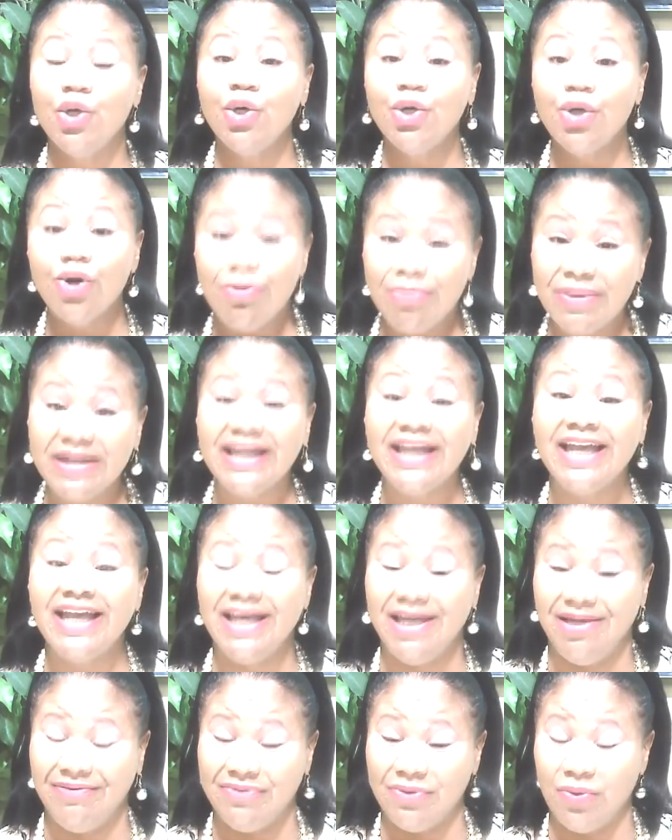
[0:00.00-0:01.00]
Do you
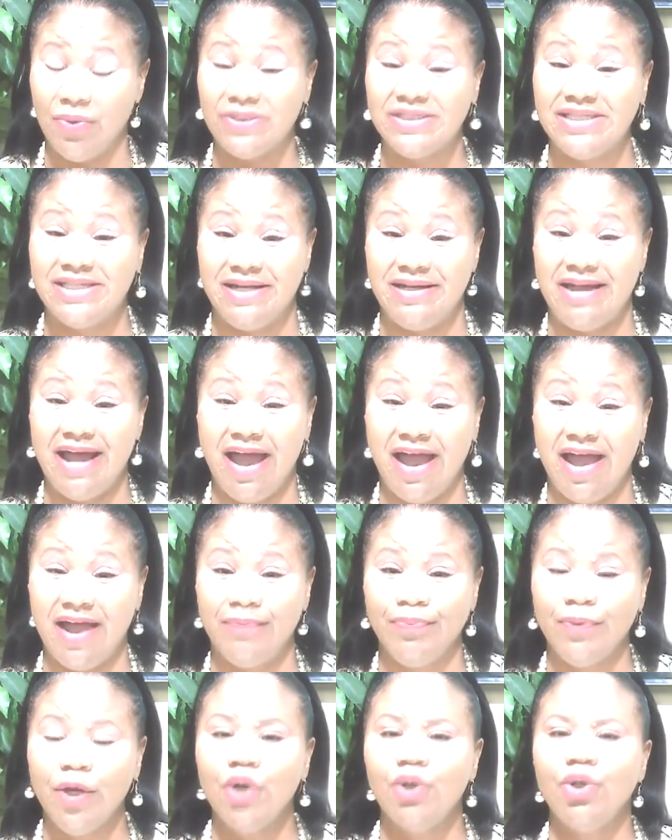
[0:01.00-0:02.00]
believe on today?